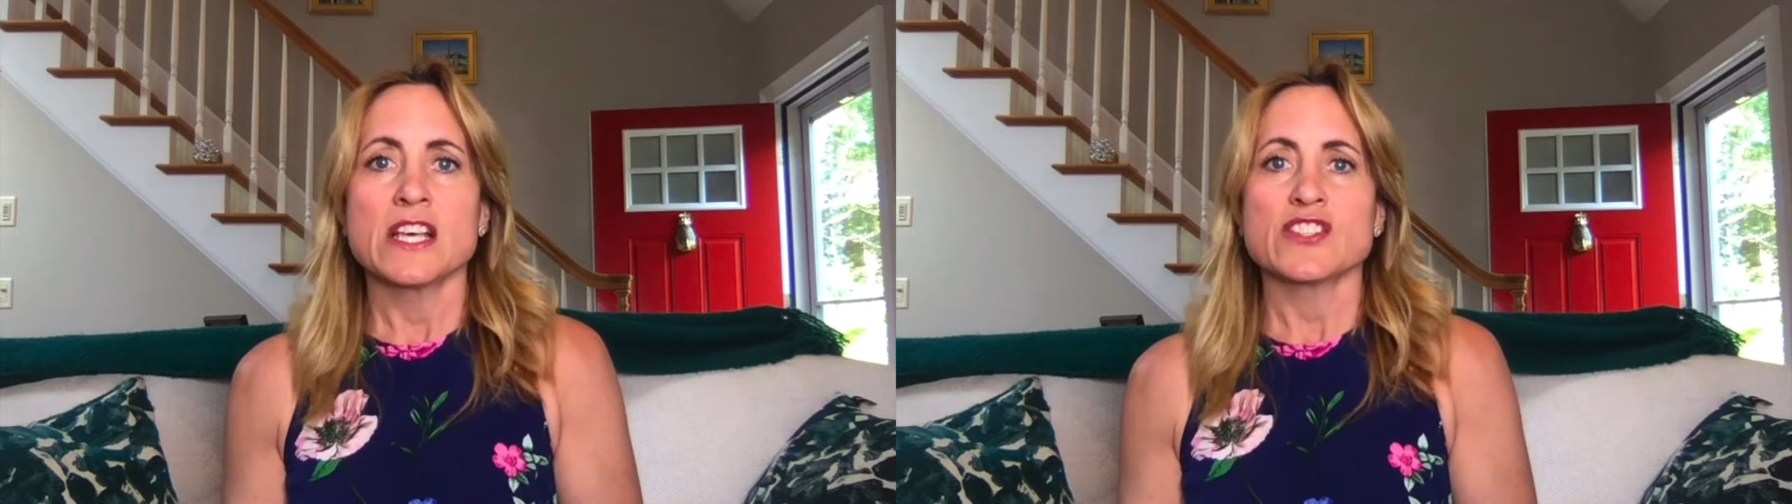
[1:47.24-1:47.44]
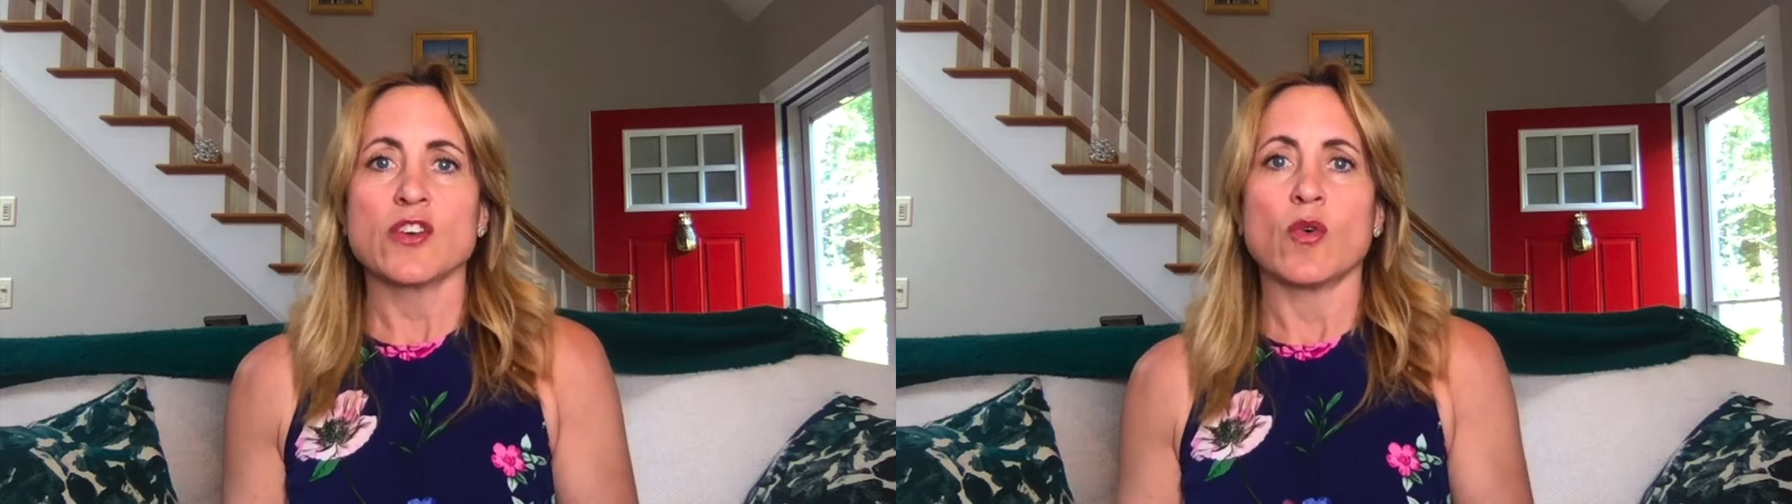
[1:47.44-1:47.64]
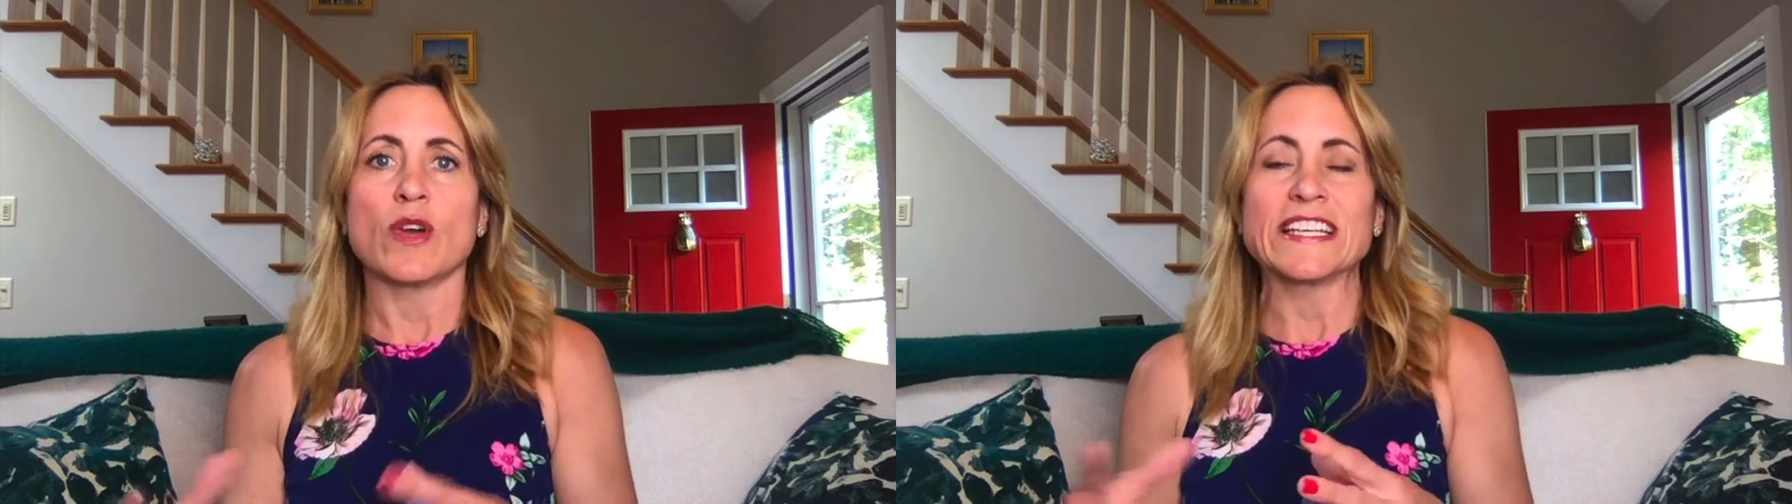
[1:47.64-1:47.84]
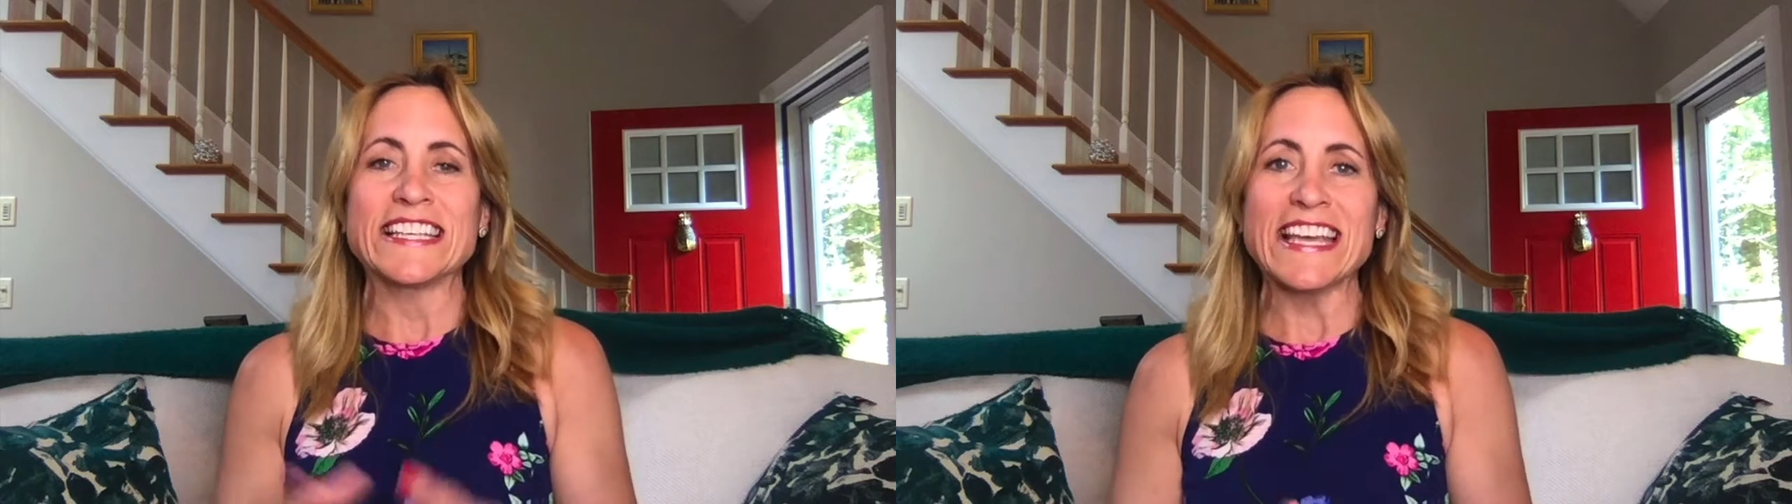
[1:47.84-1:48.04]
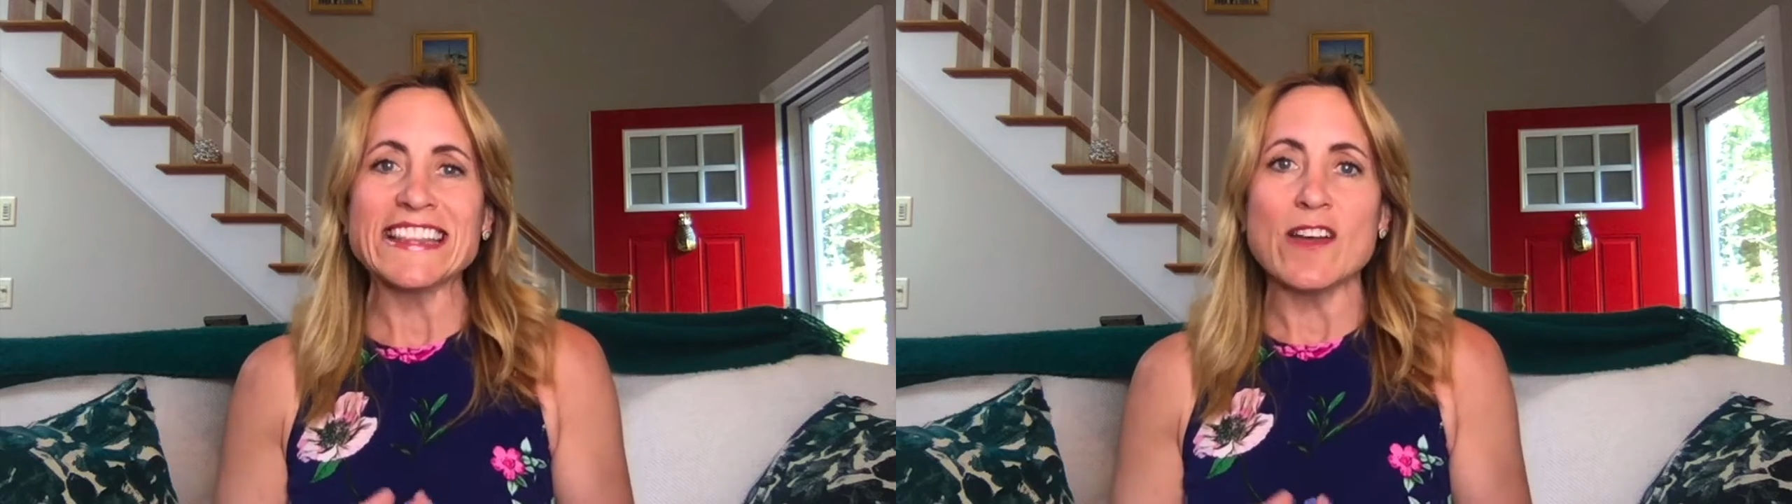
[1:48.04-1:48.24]
So
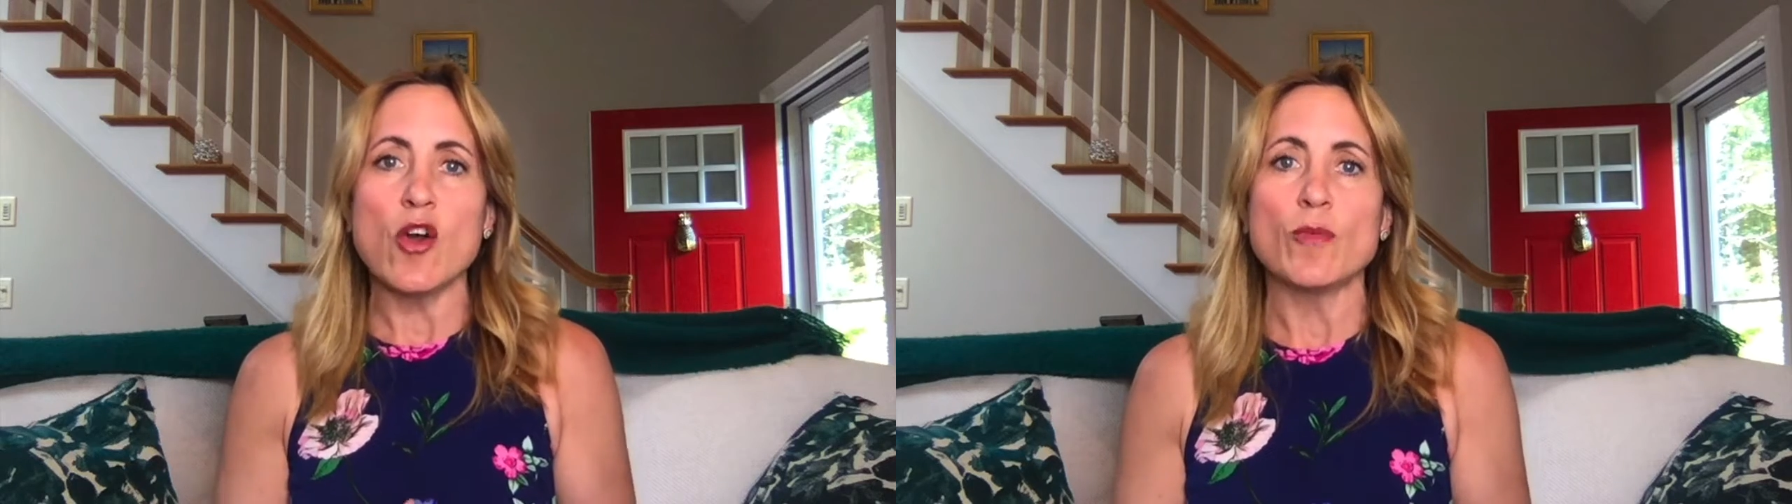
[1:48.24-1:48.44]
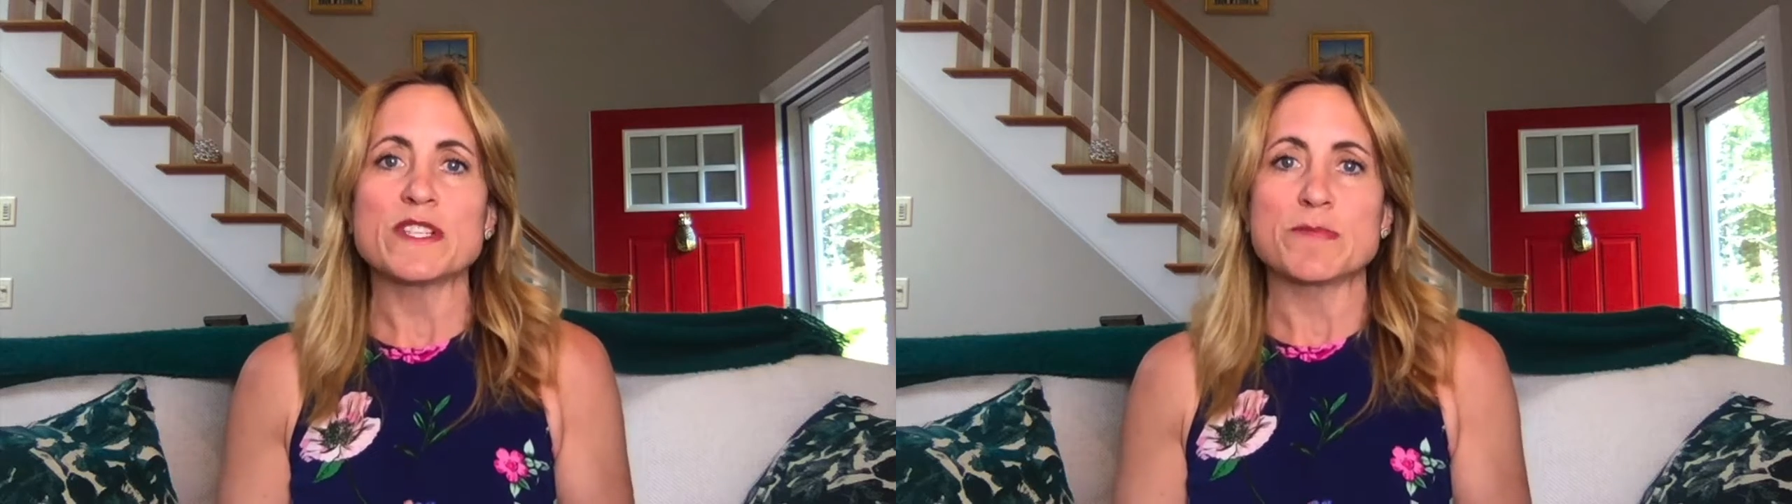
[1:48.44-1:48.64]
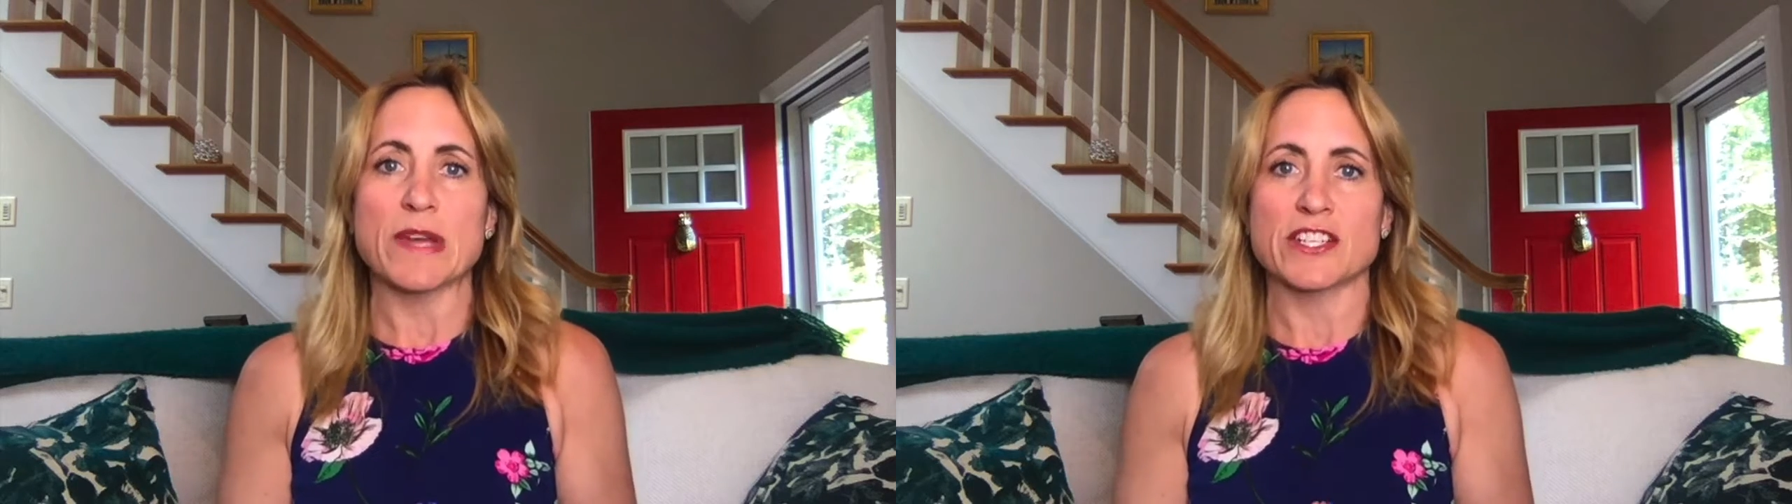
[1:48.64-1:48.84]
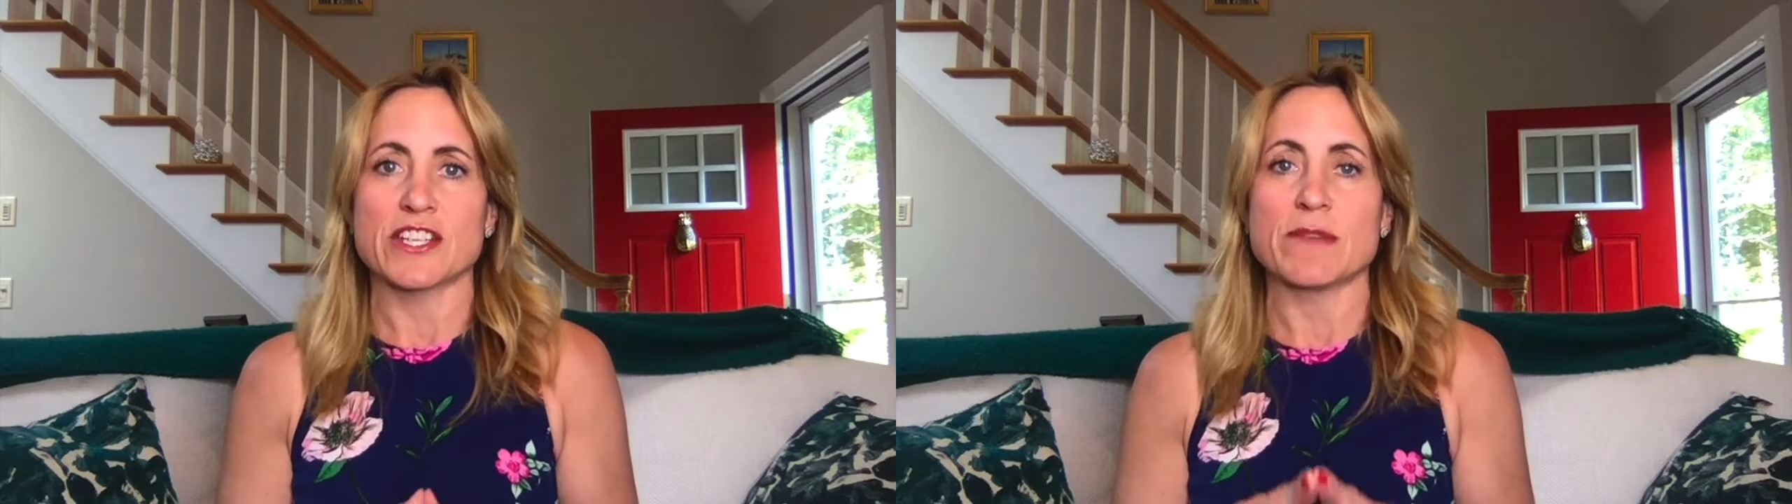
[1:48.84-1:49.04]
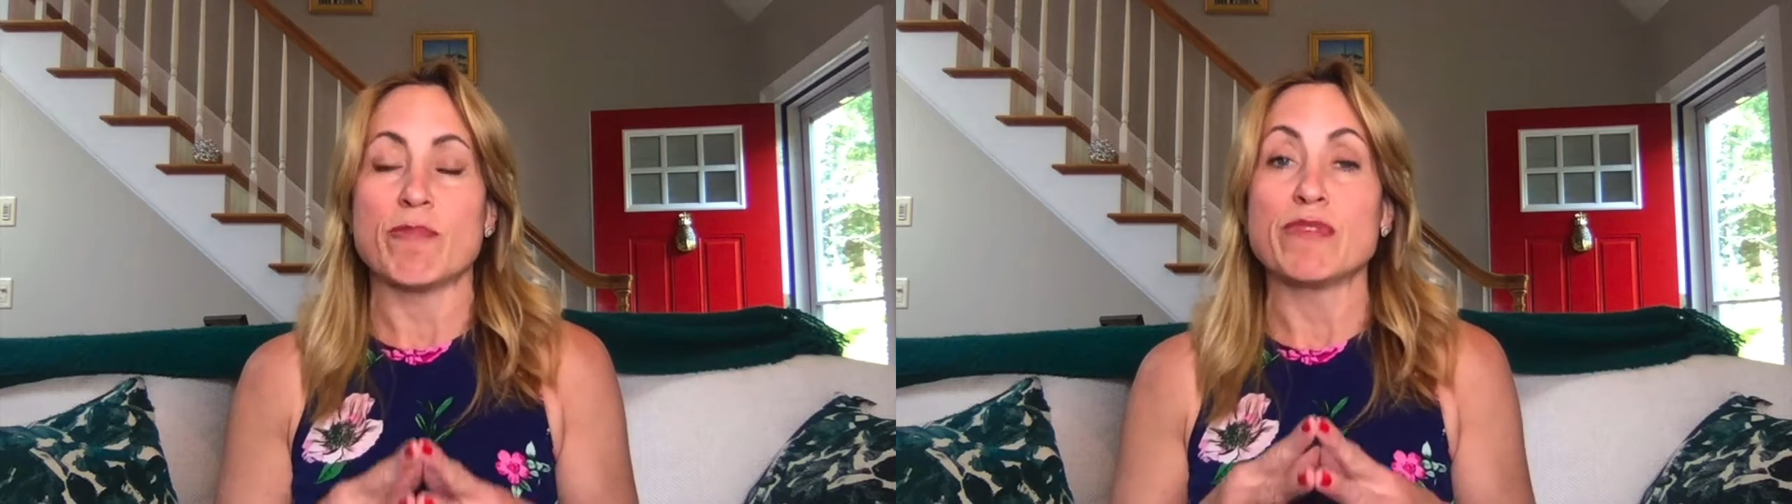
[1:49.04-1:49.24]
get the home inspection